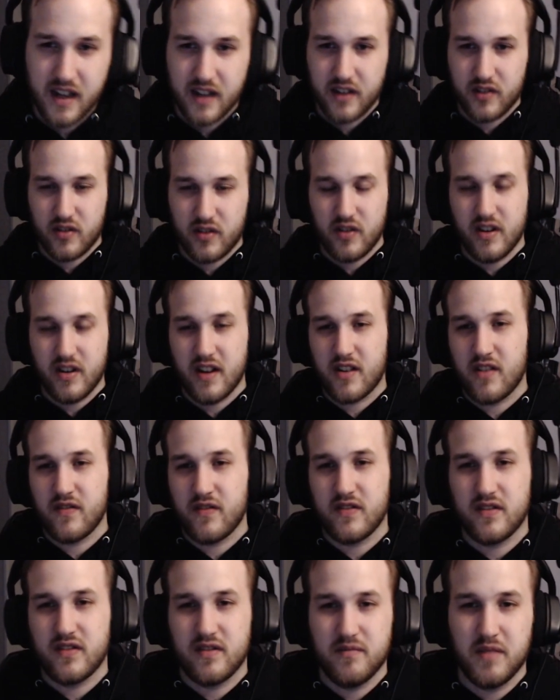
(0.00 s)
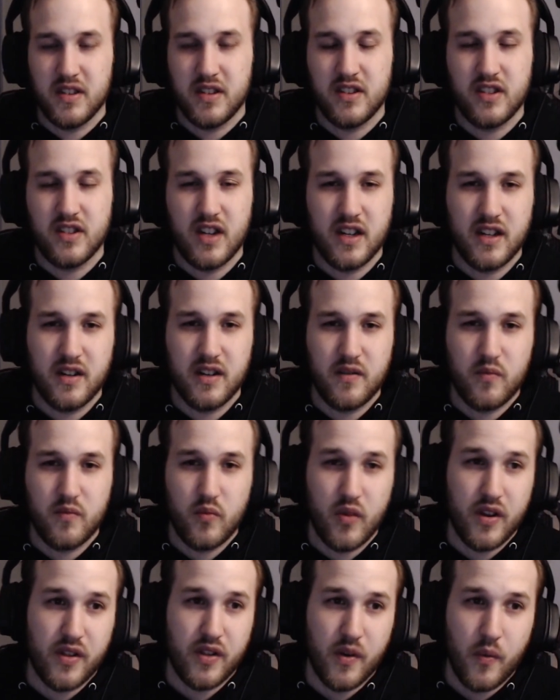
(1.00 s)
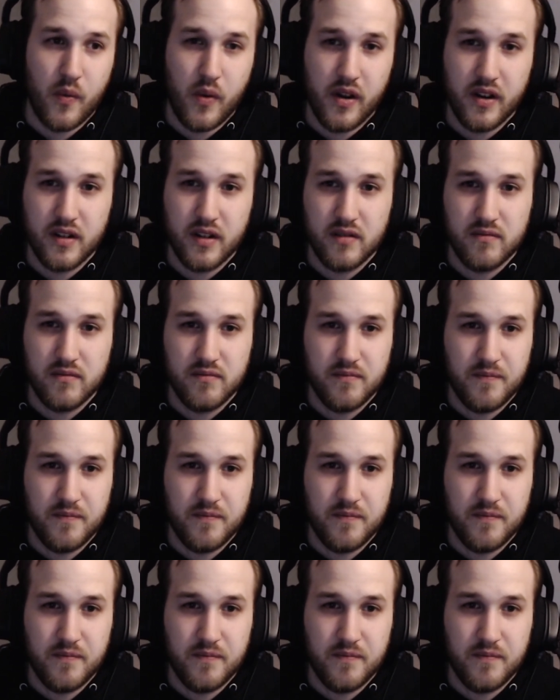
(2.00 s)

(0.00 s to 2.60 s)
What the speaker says: So your Necruff's misenchanted with a 1